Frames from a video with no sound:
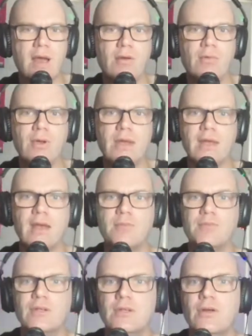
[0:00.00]
Reading
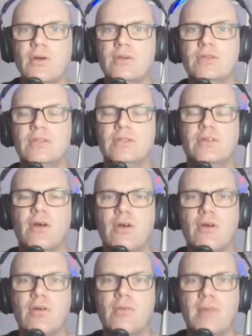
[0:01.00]
helps you learn
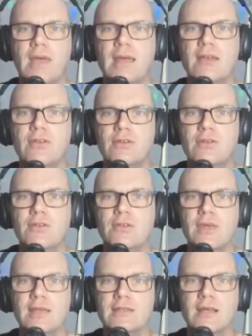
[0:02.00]
so many new
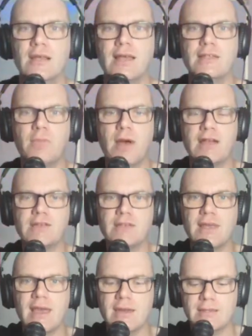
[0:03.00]
things. So let's punch
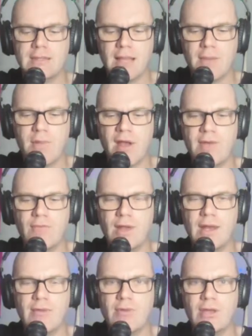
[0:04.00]
the air to celebrate
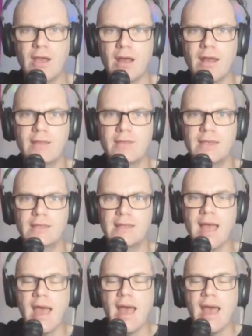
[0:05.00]
reading. We go like this.